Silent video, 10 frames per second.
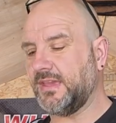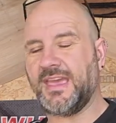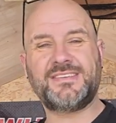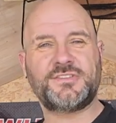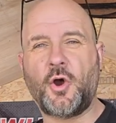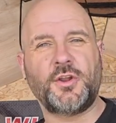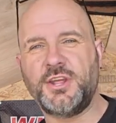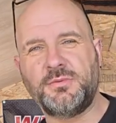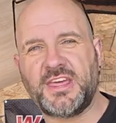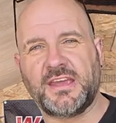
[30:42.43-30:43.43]
It's not a
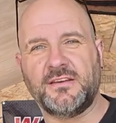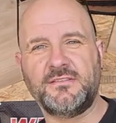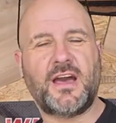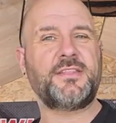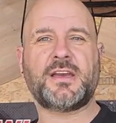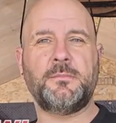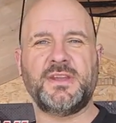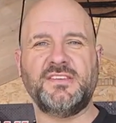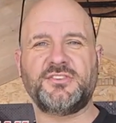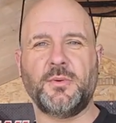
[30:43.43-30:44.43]
new thing. Other
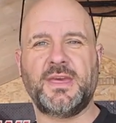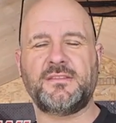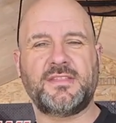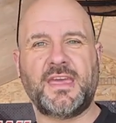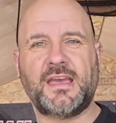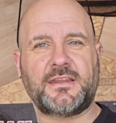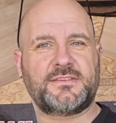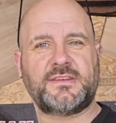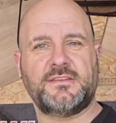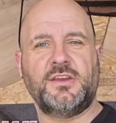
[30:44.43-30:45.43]
companies do it. They
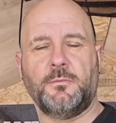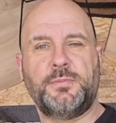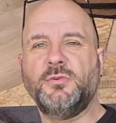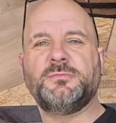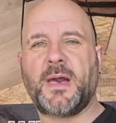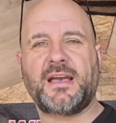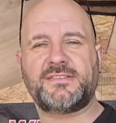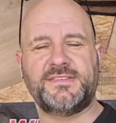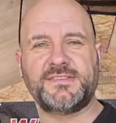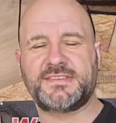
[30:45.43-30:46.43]
add, you know, boost
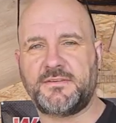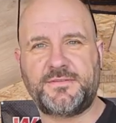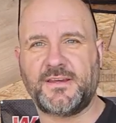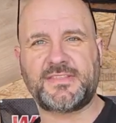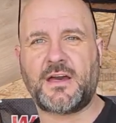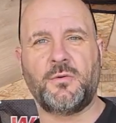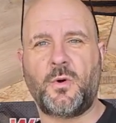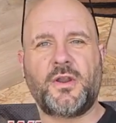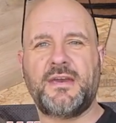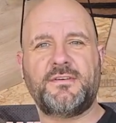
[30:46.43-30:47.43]
packs and stuff like that and
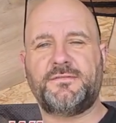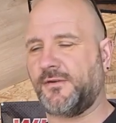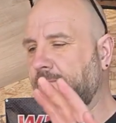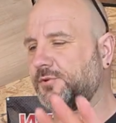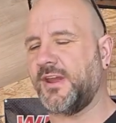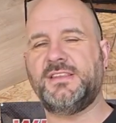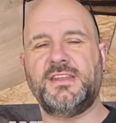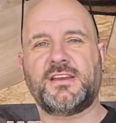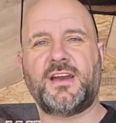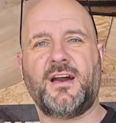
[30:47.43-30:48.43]
whatever for
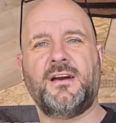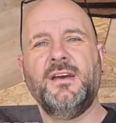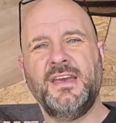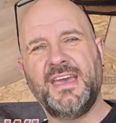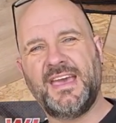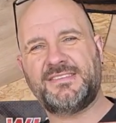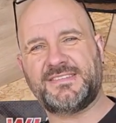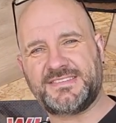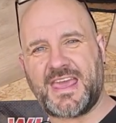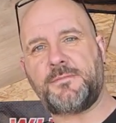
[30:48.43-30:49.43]
upgrading your car. It's
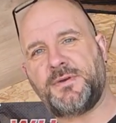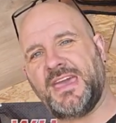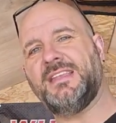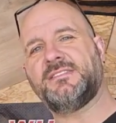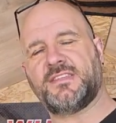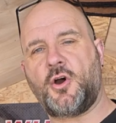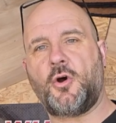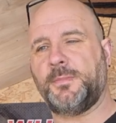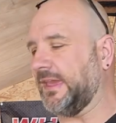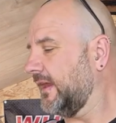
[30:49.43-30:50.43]
a step into the
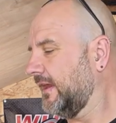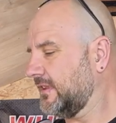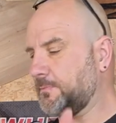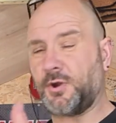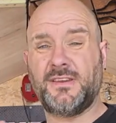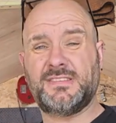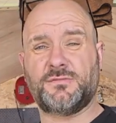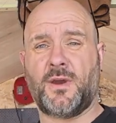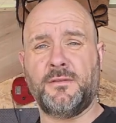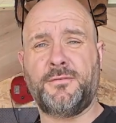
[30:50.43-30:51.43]
hobby. The price
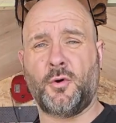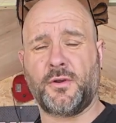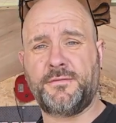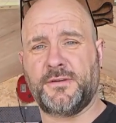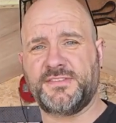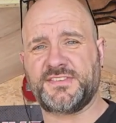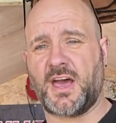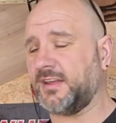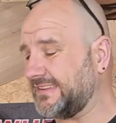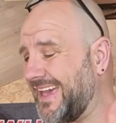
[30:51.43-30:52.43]
is right for it for a
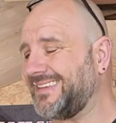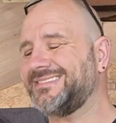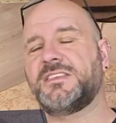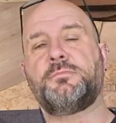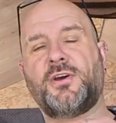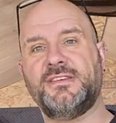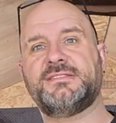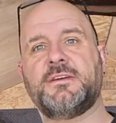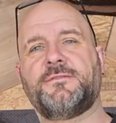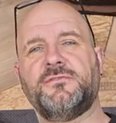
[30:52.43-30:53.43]
start. Yes, the
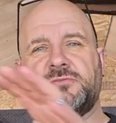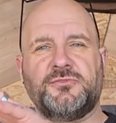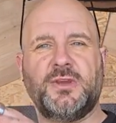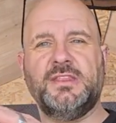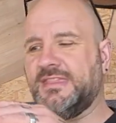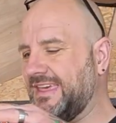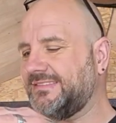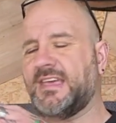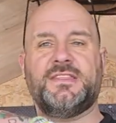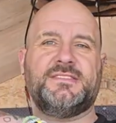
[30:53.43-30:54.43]
price difference between
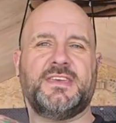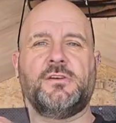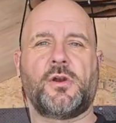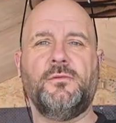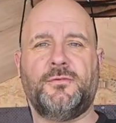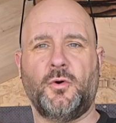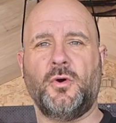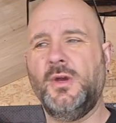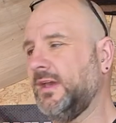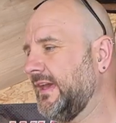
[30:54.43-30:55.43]
this and the Syncro
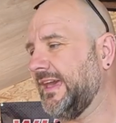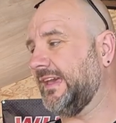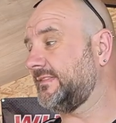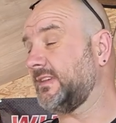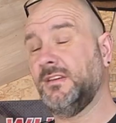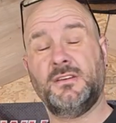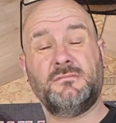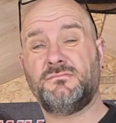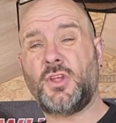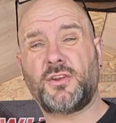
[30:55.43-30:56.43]
4 is
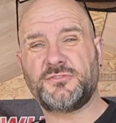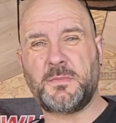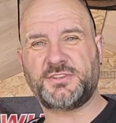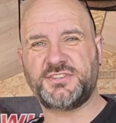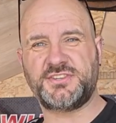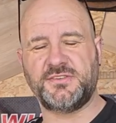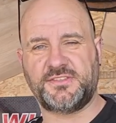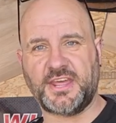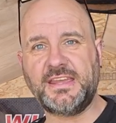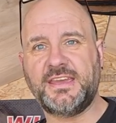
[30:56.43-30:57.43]
not as much as
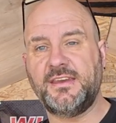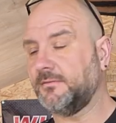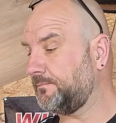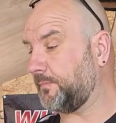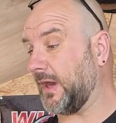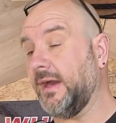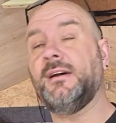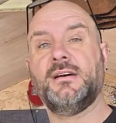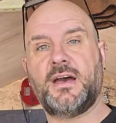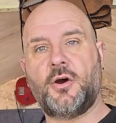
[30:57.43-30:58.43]
you'd think,
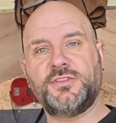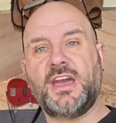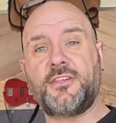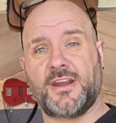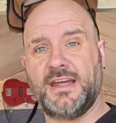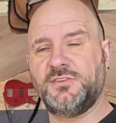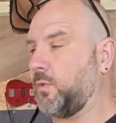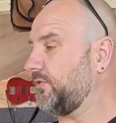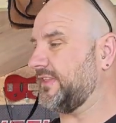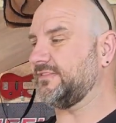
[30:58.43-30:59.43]
but on the other hand,
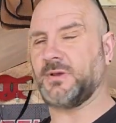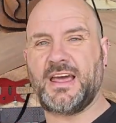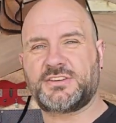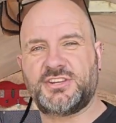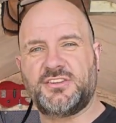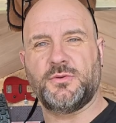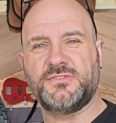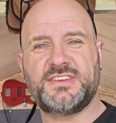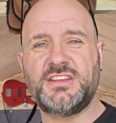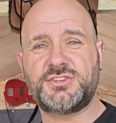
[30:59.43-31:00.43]
what this will actually
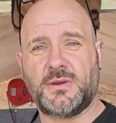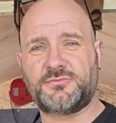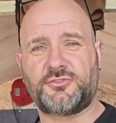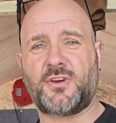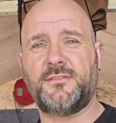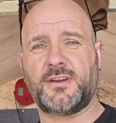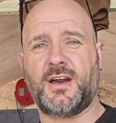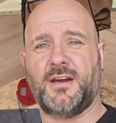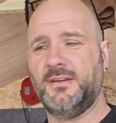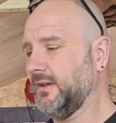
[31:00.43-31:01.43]
is teach you how to drive a
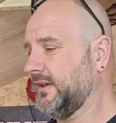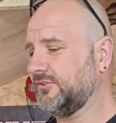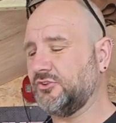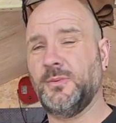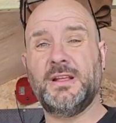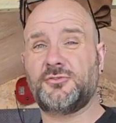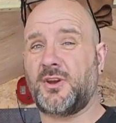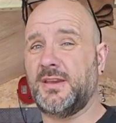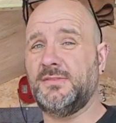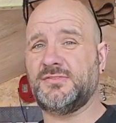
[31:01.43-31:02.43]
car. 2-wheel
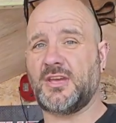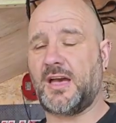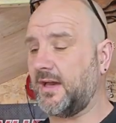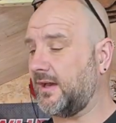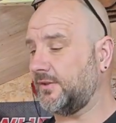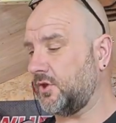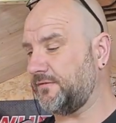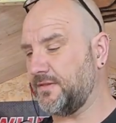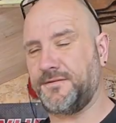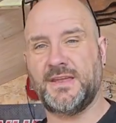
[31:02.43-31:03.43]
drives are
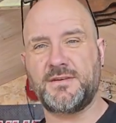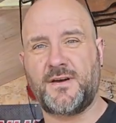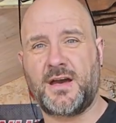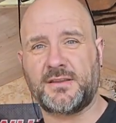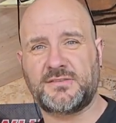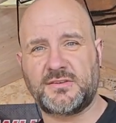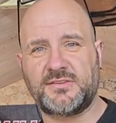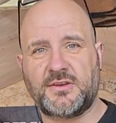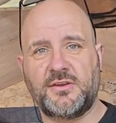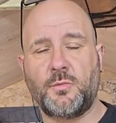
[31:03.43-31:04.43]
not for the faint of heart
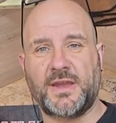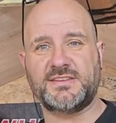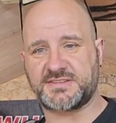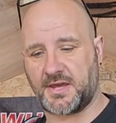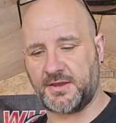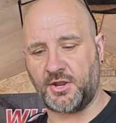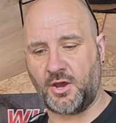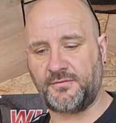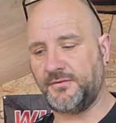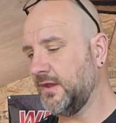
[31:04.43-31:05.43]
when you're starting
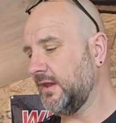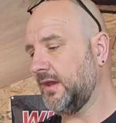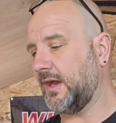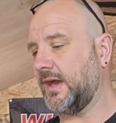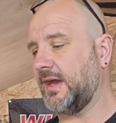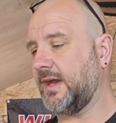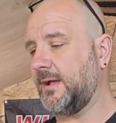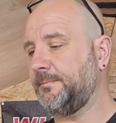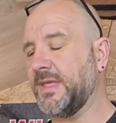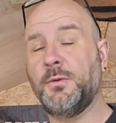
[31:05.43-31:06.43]
off.
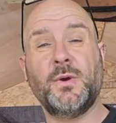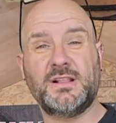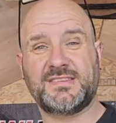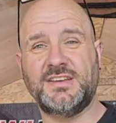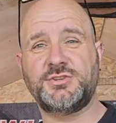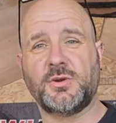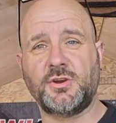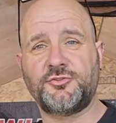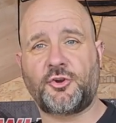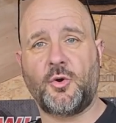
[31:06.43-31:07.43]
It will teach you
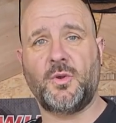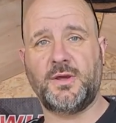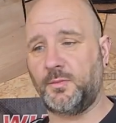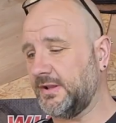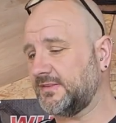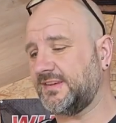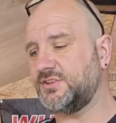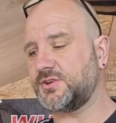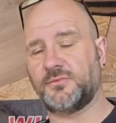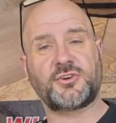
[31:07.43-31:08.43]
control, it will
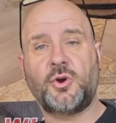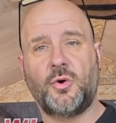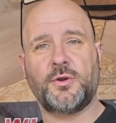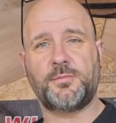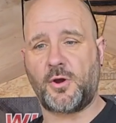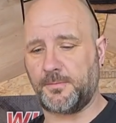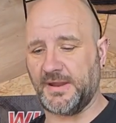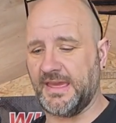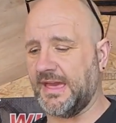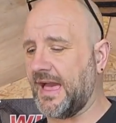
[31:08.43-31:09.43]
teach you how to corner
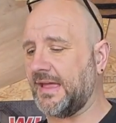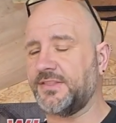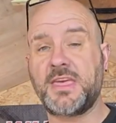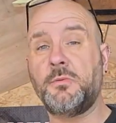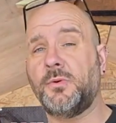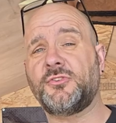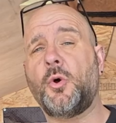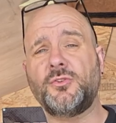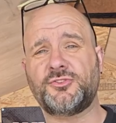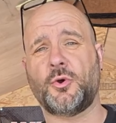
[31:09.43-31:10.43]
properly, and there was
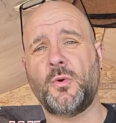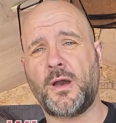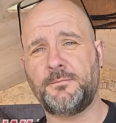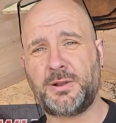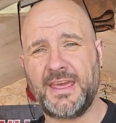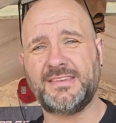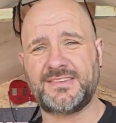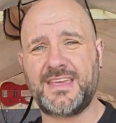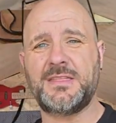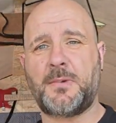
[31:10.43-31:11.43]
also a place
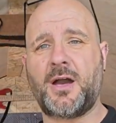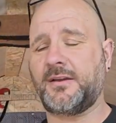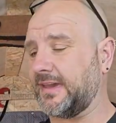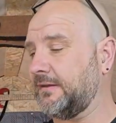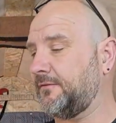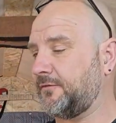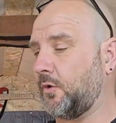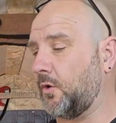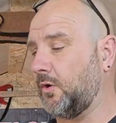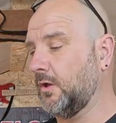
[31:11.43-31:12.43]
in the market
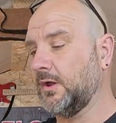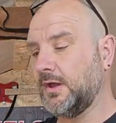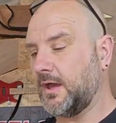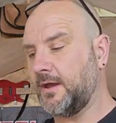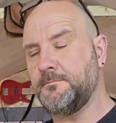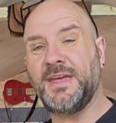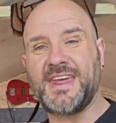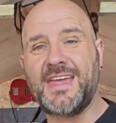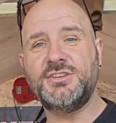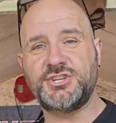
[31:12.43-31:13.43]
for a
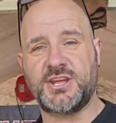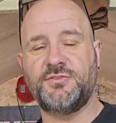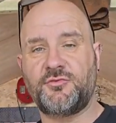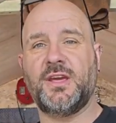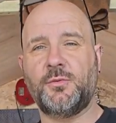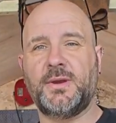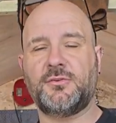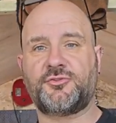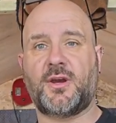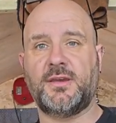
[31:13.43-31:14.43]
mid-engine
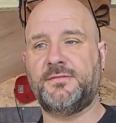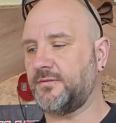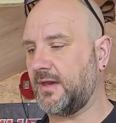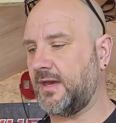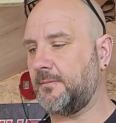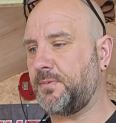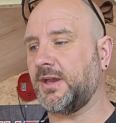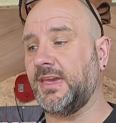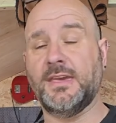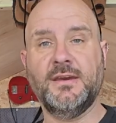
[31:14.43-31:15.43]
rear-wheel drive
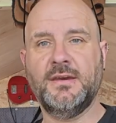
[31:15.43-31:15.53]
buggy.